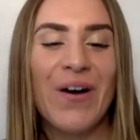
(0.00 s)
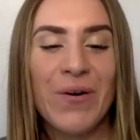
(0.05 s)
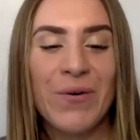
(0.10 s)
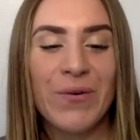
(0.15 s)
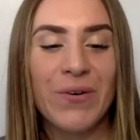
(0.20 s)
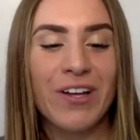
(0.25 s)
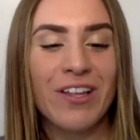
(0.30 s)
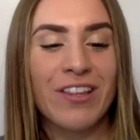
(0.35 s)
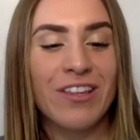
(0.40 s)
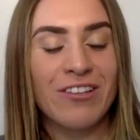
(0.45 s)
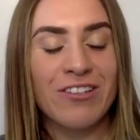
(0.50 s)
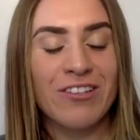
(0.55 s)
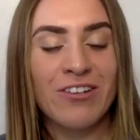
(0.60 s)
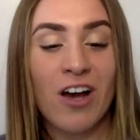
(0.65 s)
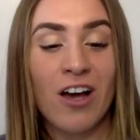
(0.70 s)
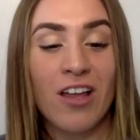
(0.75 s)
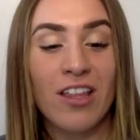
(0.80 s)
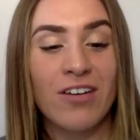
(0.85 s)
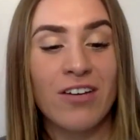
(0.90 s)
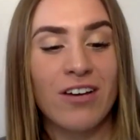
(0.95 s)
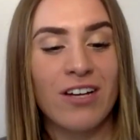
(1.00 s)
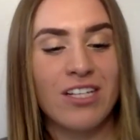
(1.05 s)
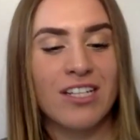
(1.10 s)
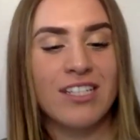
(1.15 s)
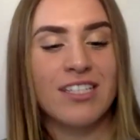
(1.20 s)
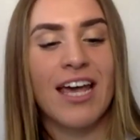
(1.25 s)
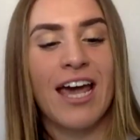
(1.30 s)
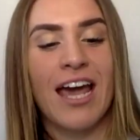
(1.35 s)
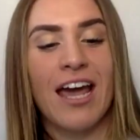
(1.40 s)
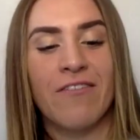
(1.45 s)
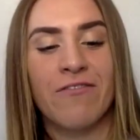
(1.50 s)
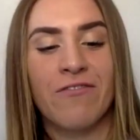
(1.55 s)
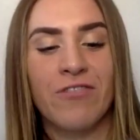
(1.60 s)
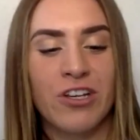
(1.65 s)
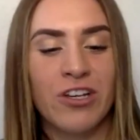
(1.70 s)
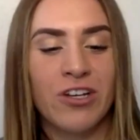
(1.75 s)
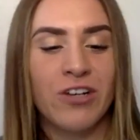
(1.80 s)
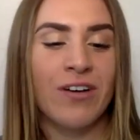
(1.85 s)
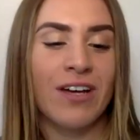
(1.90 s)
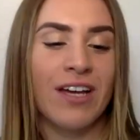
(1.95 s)
Well, those are all the questions I had for
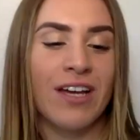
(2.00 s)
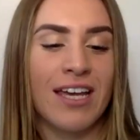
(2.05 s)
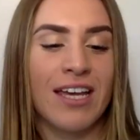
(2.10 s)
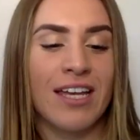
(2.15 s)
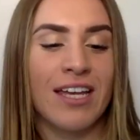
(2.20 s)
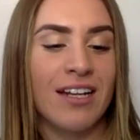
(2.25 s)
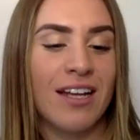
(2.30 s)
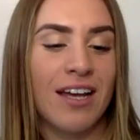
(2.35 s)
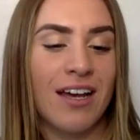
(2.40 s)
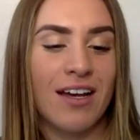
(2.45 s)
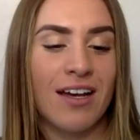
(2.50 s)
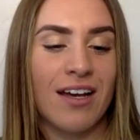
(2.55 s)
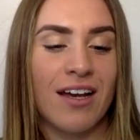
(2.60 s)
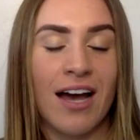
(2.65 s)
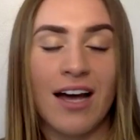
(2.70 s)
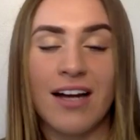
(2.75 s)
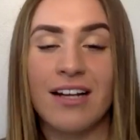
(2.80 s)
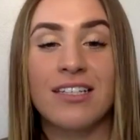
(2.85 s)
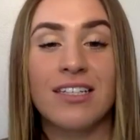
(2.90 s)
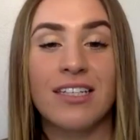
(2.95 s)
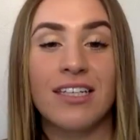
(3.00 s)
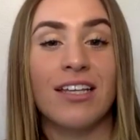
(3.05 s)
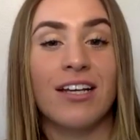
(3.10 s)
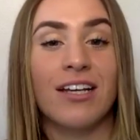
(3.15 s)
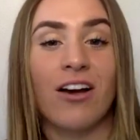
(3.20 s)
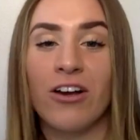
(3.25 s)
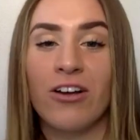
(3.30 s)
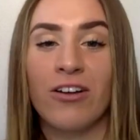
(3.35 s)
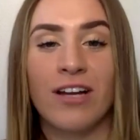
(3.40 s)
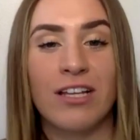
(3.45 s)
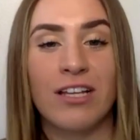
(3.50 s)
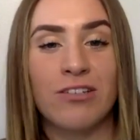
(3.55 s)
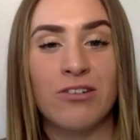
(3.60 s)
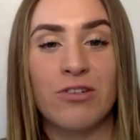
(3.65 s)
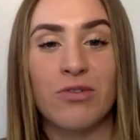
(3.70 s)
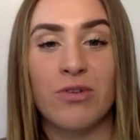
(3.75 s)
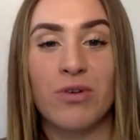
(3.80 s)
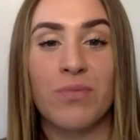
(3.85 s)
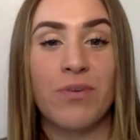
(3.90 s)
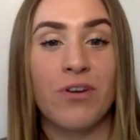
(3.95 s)
you. And honestly, like, all your
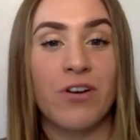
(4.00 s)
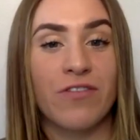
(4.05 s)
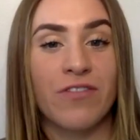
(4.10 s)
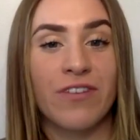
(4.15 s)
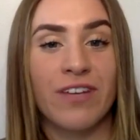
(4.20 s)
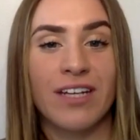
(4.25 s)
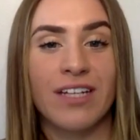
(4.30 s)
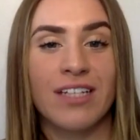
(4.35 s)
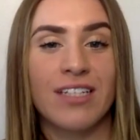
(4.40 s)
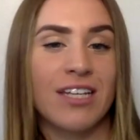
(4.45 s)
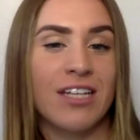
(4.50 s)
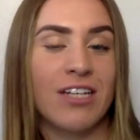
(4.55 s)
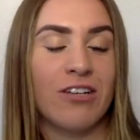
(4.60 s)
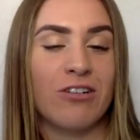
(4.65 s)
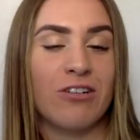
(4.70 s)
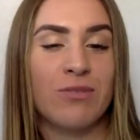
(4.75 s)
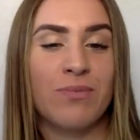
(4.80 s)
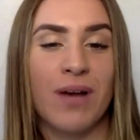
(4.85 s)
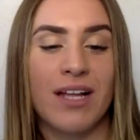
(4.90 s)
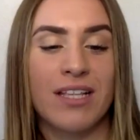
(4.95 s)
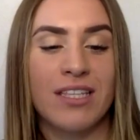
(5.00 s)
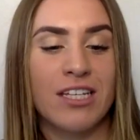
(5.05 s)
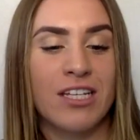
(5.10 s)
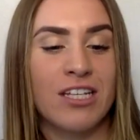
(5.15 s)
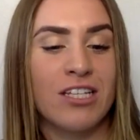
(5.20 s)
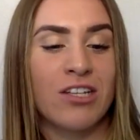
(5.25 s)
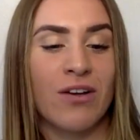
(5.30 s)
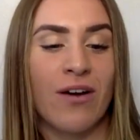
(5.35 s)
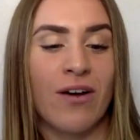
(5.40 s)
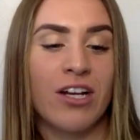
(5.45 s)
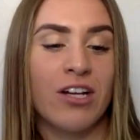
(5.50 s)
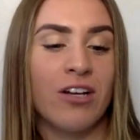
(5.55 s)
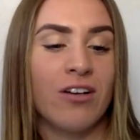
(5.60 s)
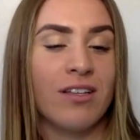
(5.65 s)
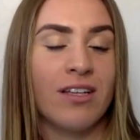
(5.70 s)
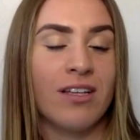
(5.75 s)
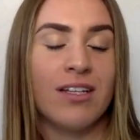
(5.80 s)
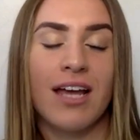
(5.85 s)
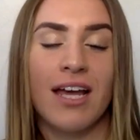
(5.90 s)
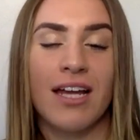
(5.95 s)
answers were perfect in your responses. So I know
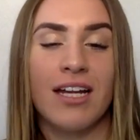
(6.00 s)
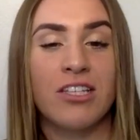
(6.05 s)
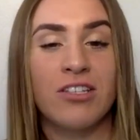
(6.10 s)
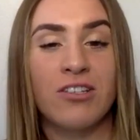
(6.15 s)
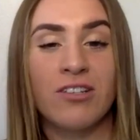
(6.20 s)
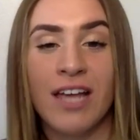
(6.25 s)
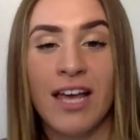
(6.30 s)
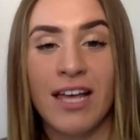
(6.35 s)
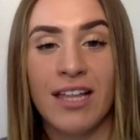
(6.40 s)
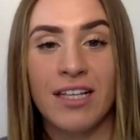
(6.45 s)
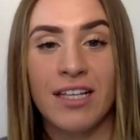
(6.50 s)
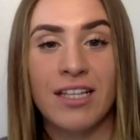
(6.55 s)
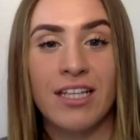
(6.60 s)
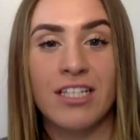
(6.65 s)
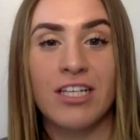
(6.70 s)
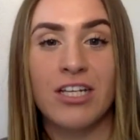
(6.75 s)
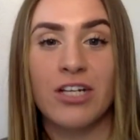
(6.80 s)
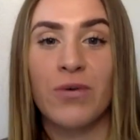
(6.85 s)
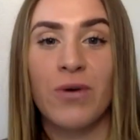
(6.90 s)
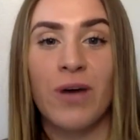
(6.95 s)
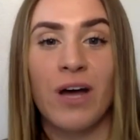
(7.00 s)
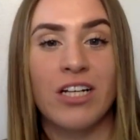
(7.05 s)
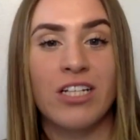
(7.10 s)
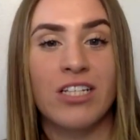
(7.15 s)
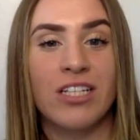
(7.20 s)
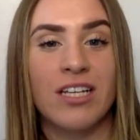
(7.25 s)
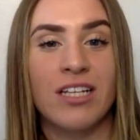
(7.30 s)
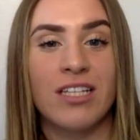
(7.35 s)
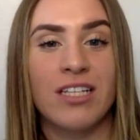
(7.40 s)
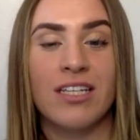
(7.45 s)
that any student athlete that's going to watch this